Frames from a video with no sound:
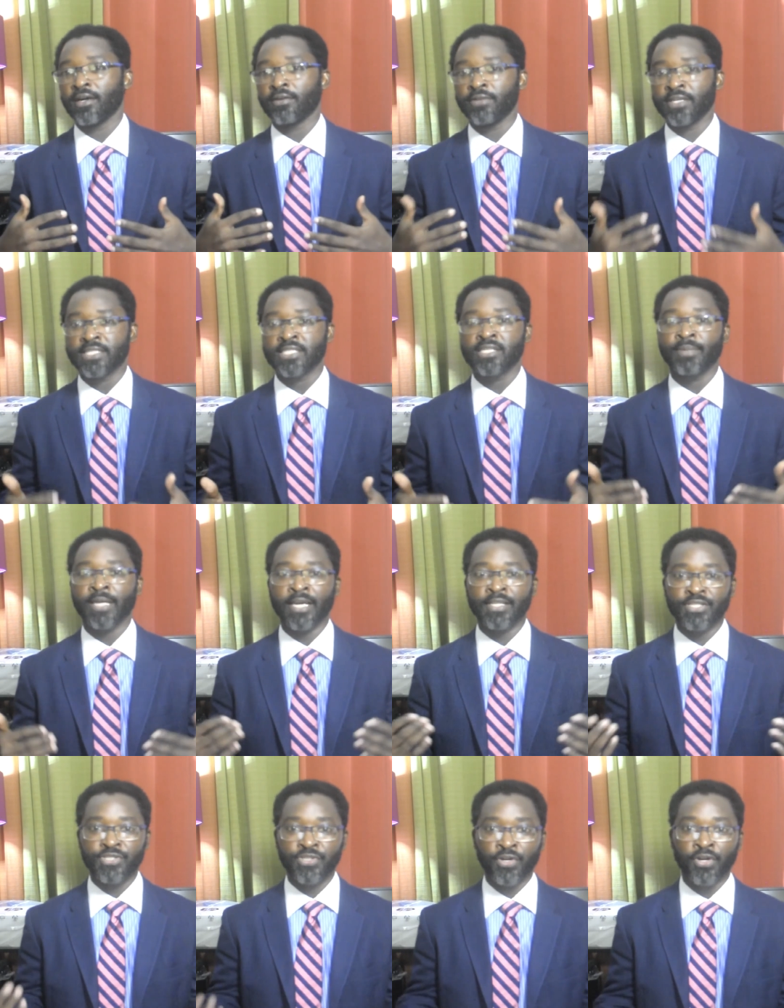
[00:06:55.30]
racism
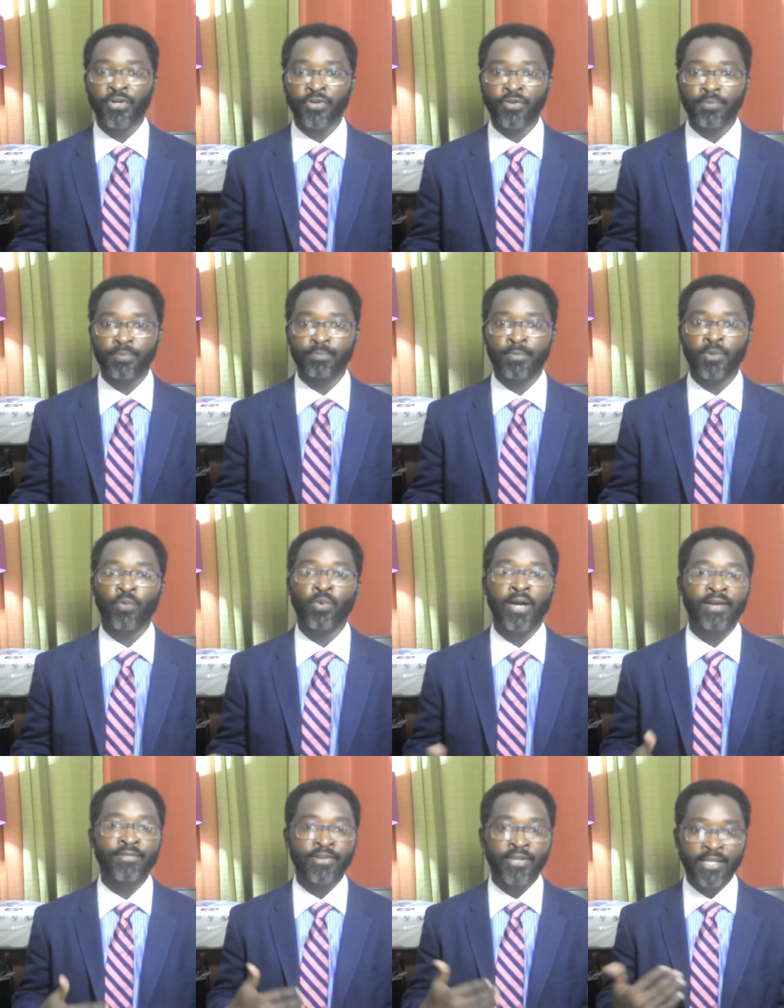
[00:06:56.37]
against your group, but
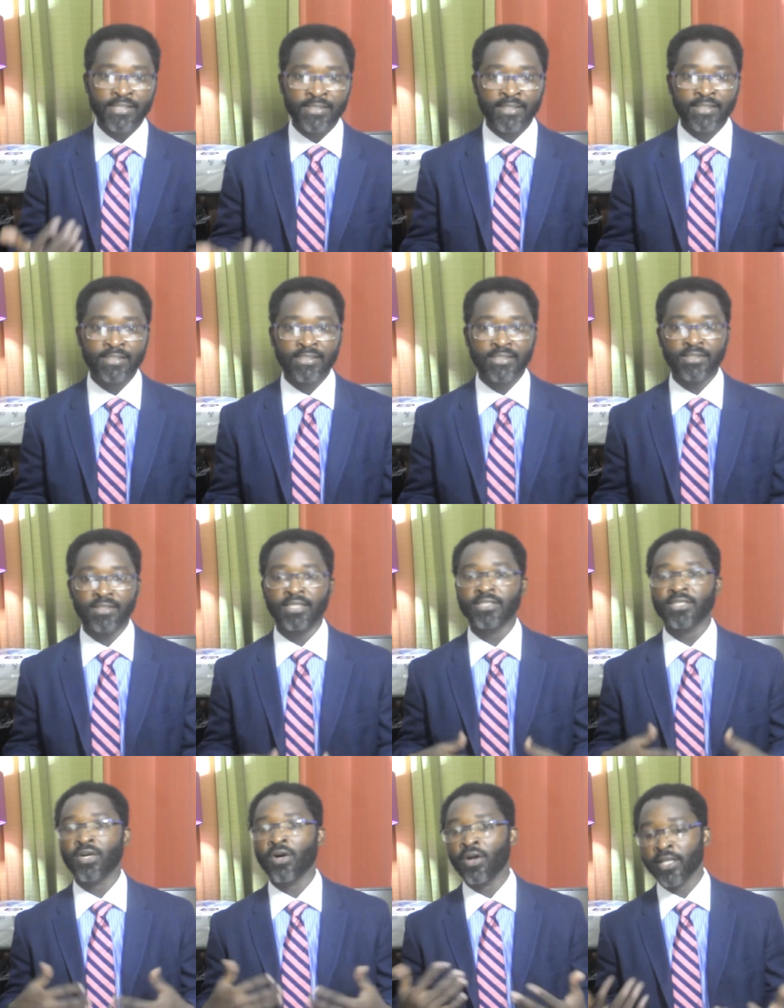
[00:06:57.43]
wherever it exists, you need
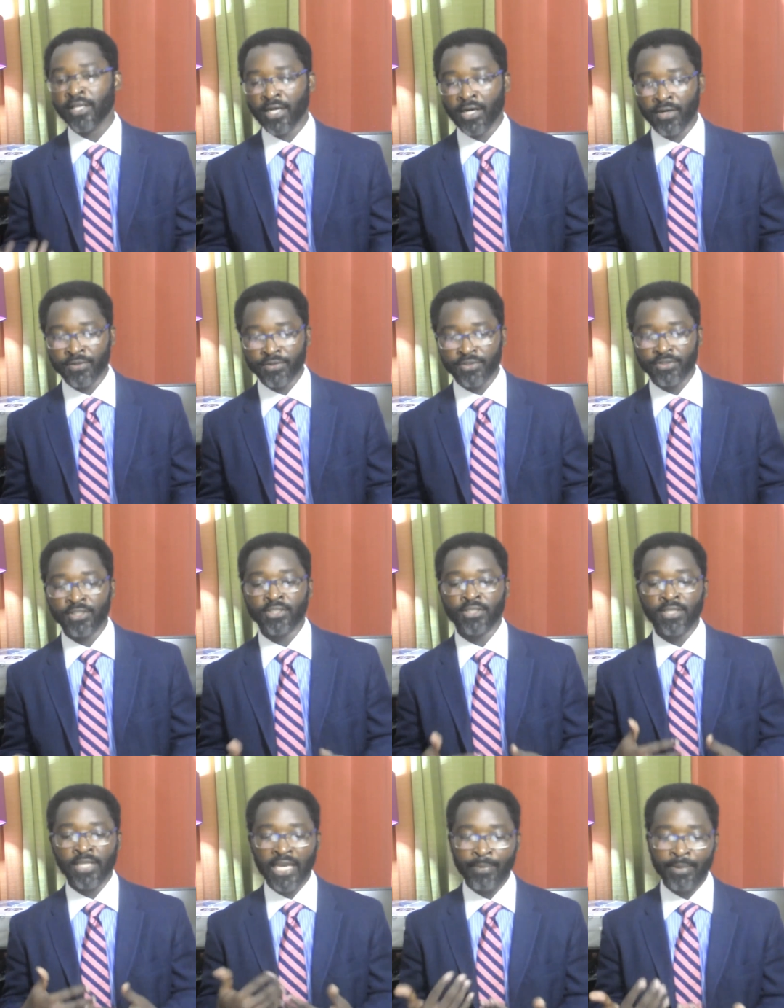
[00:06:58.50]
to call it out, you need to
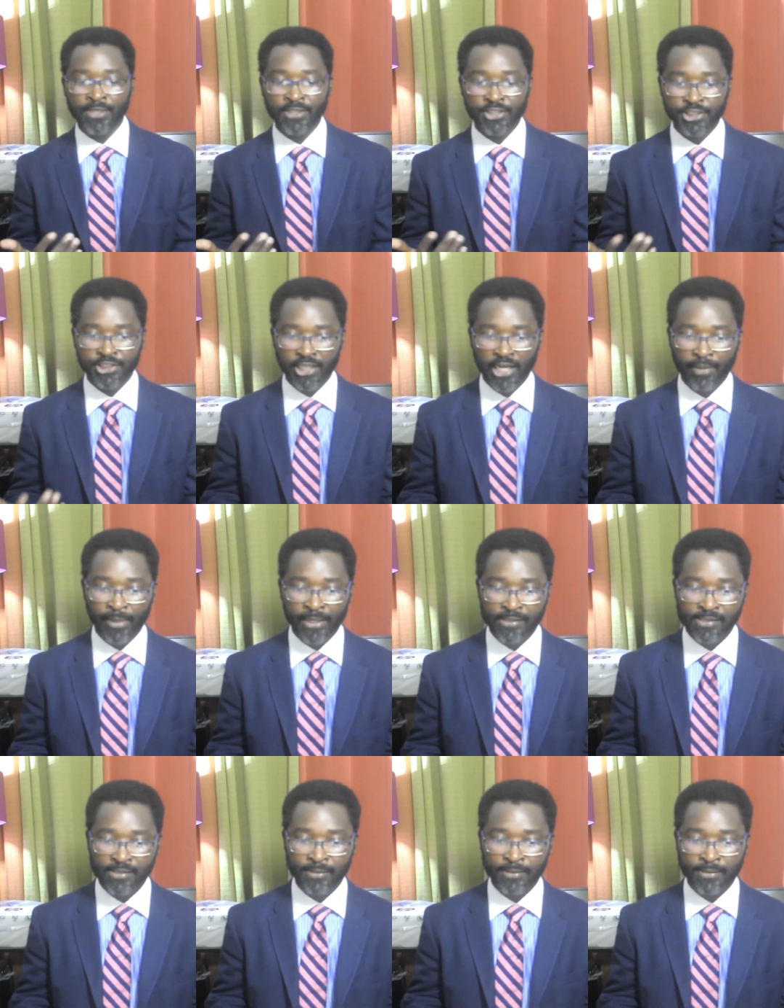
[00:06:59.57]
name it and shame it,